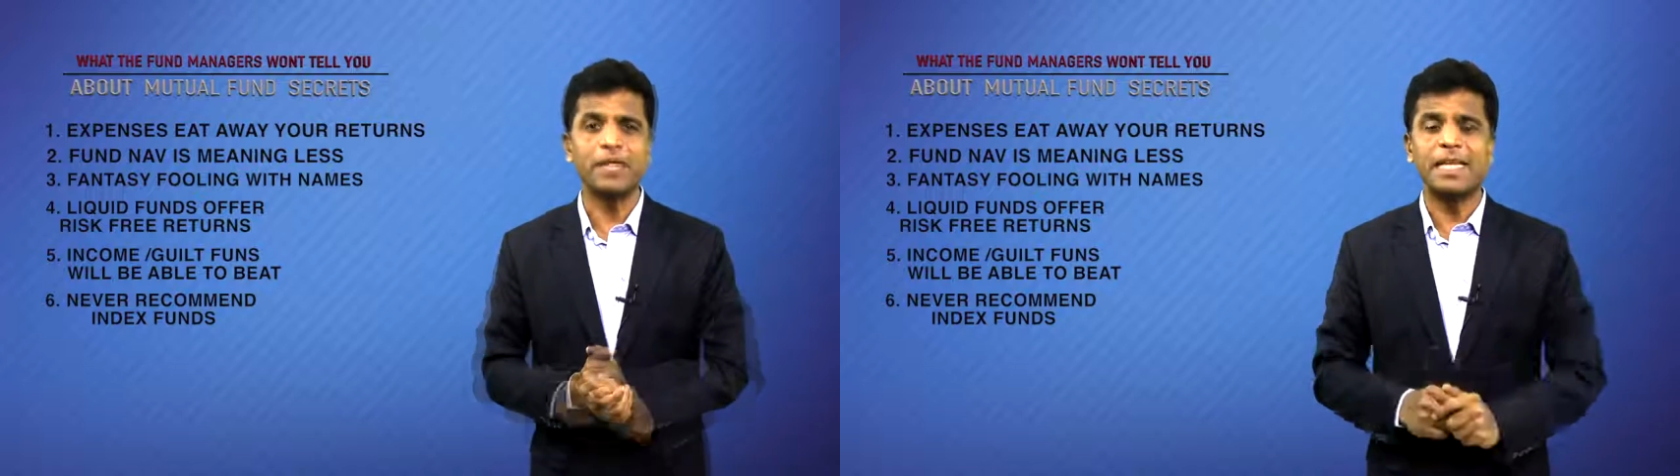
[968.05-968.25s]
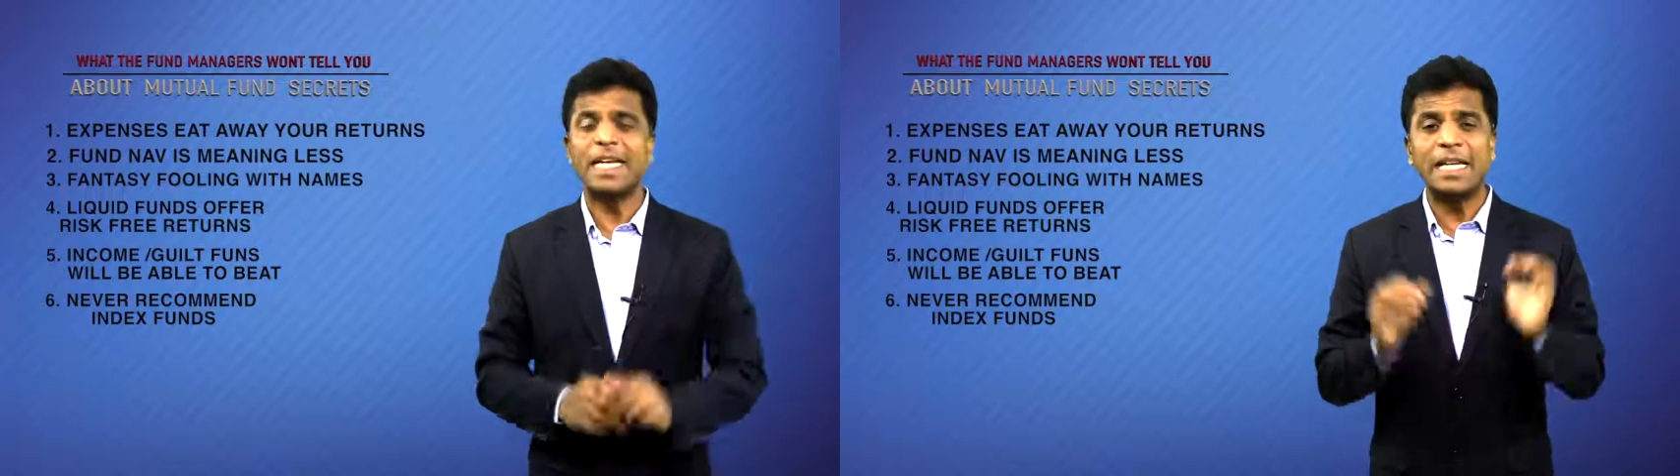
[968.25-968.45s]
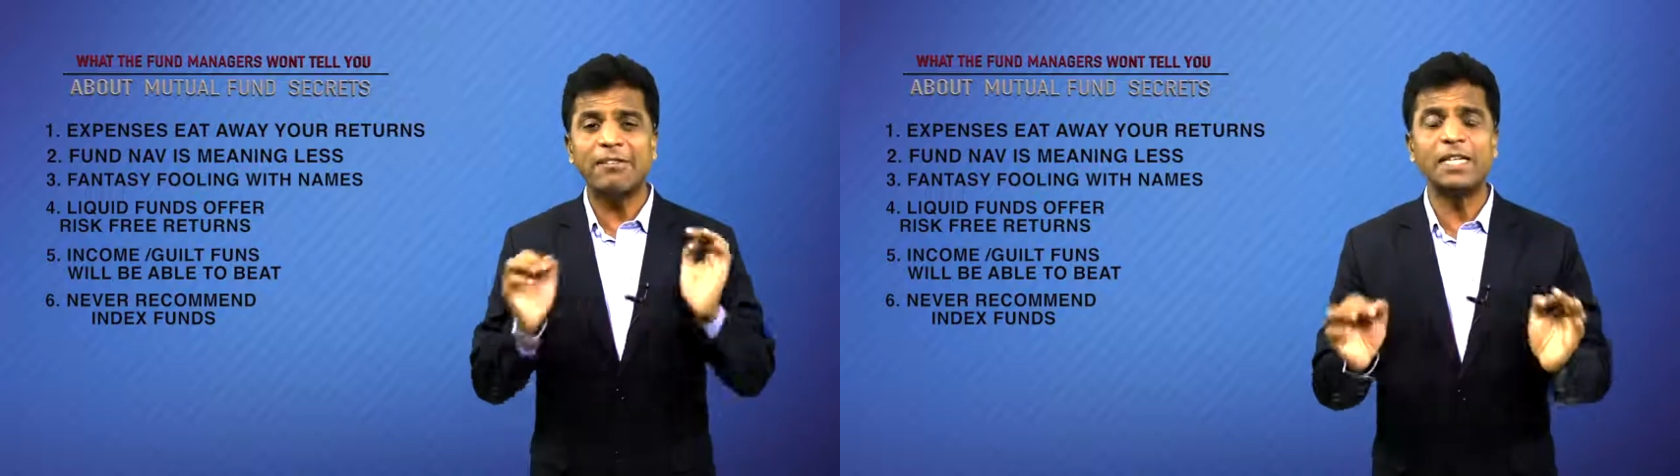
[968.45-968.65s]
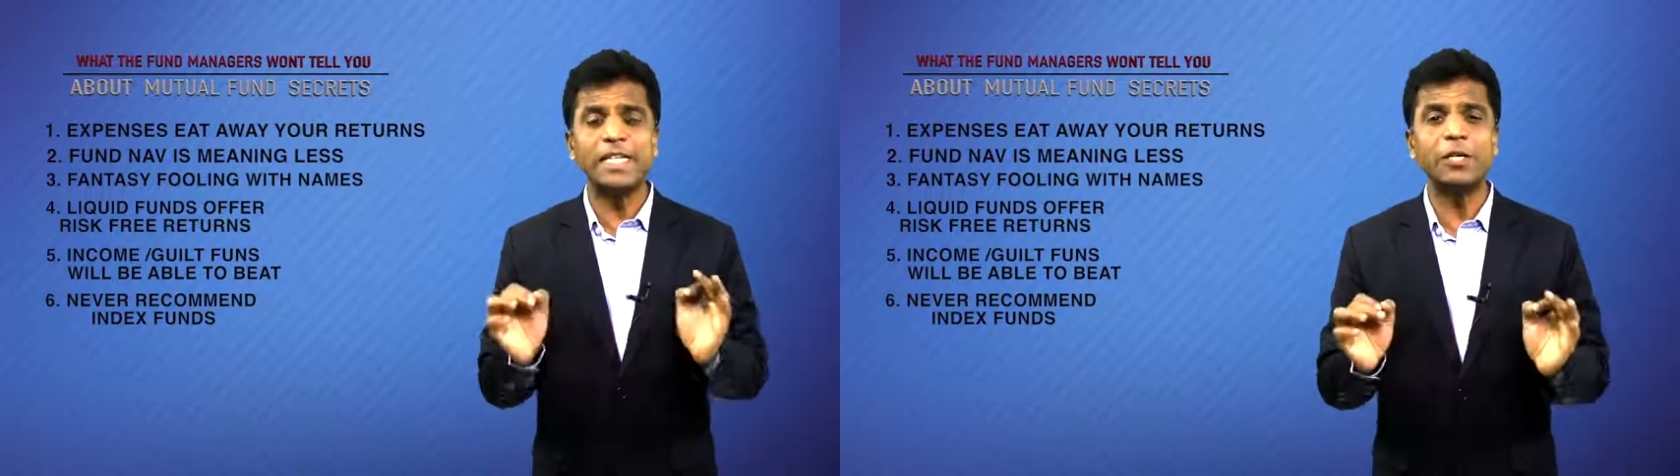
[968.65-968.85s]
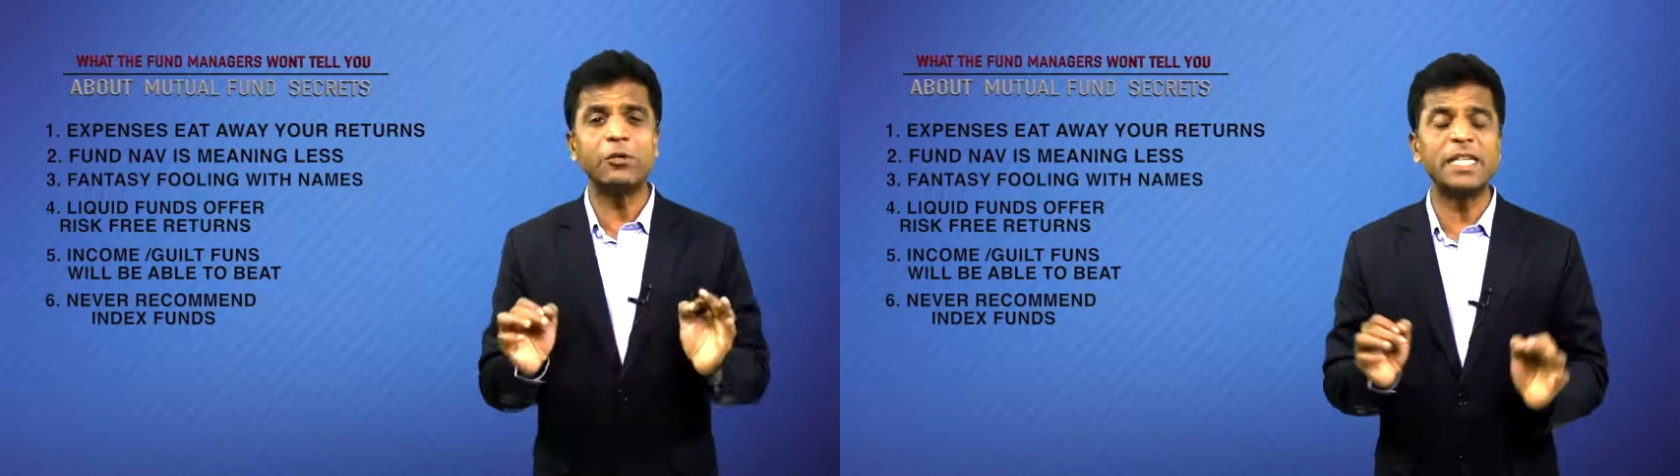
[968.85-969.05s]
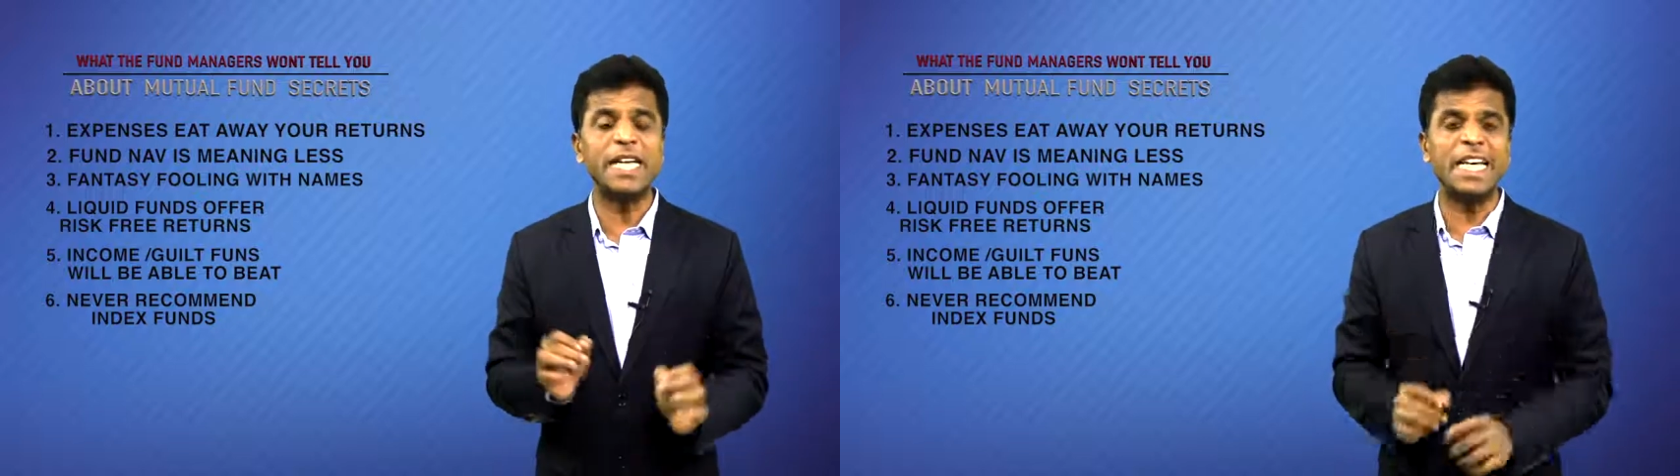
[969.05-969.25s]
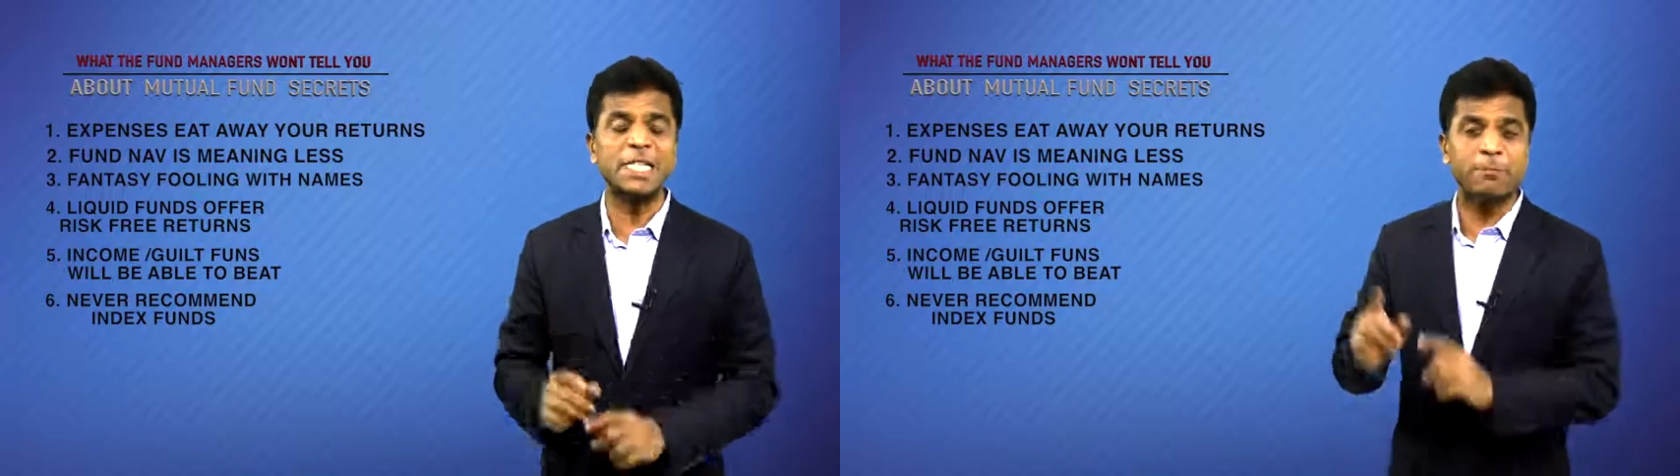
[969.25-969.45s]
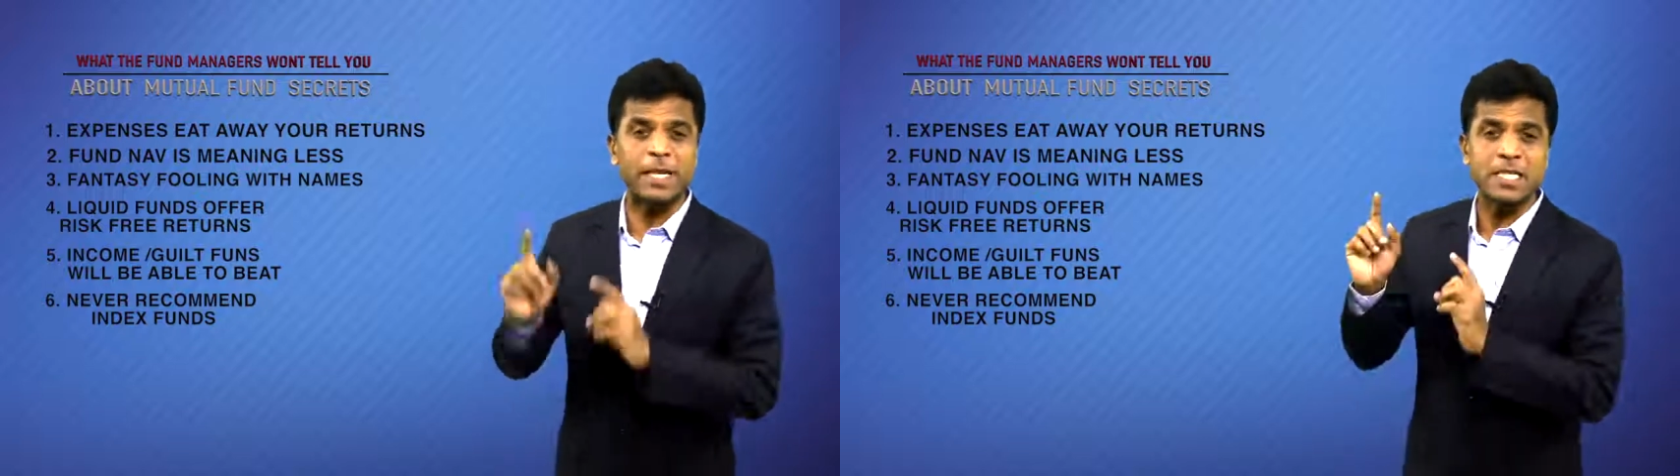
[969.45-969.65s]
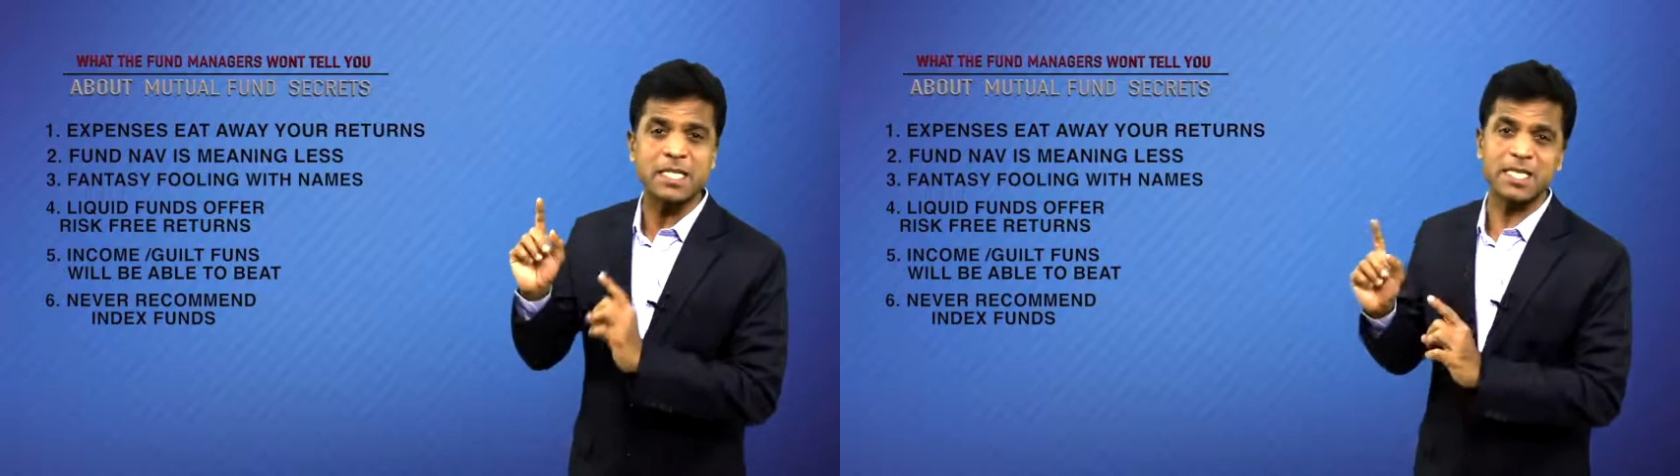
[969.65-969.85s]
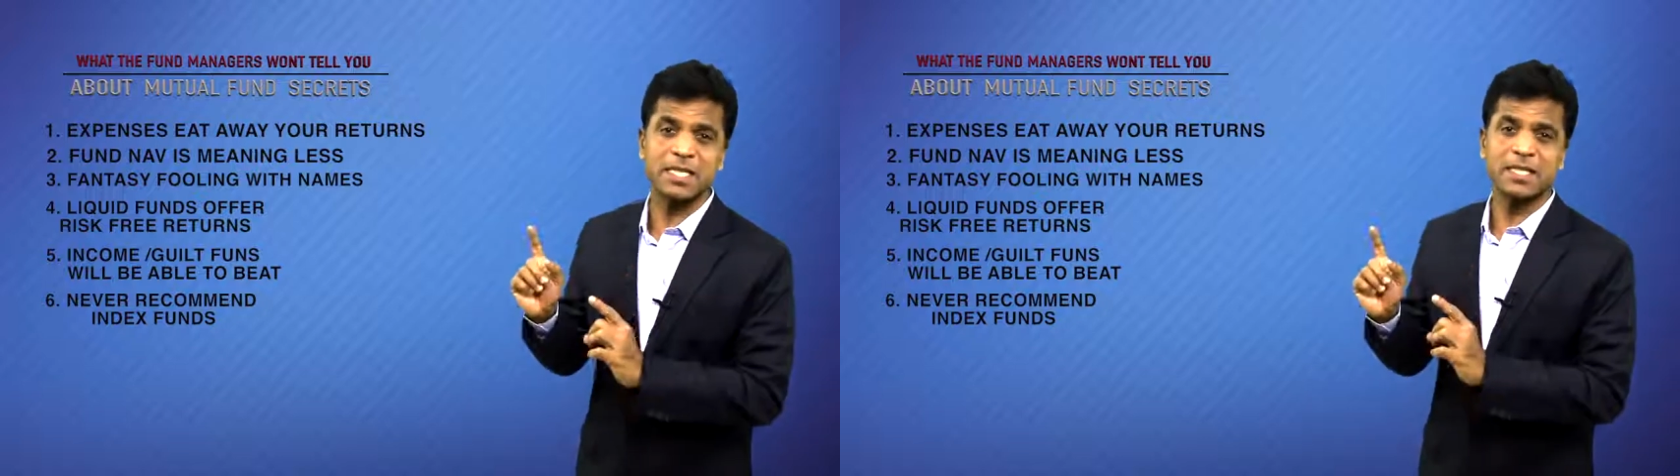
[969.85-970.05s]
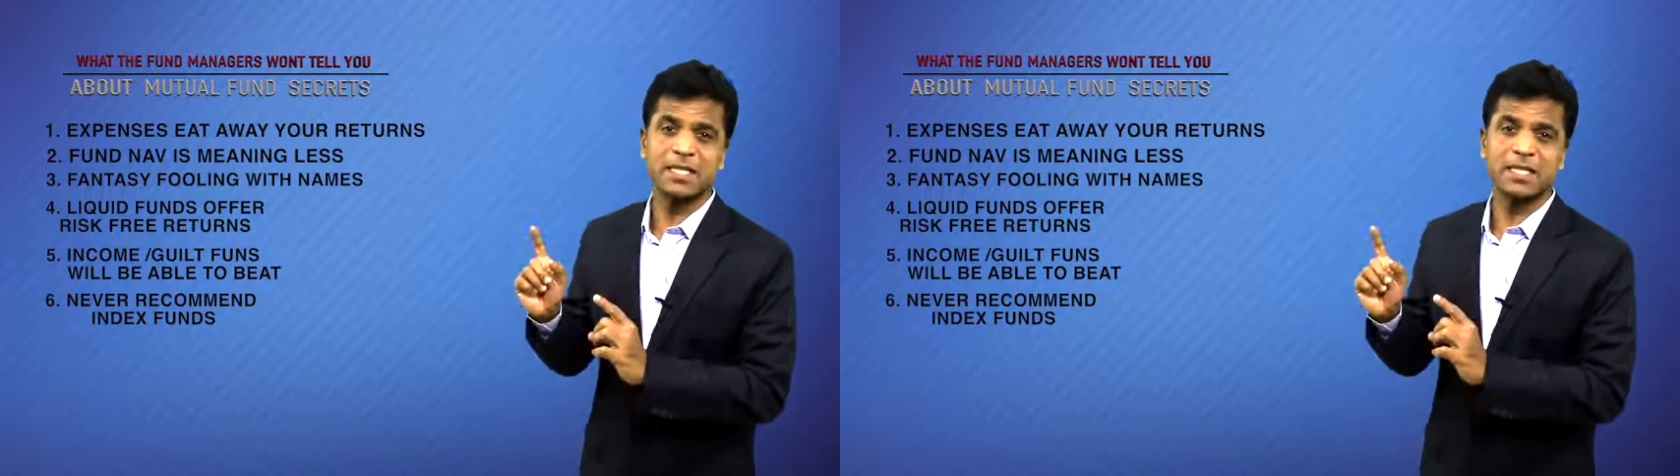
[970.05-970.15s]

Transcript: They never tell you that expense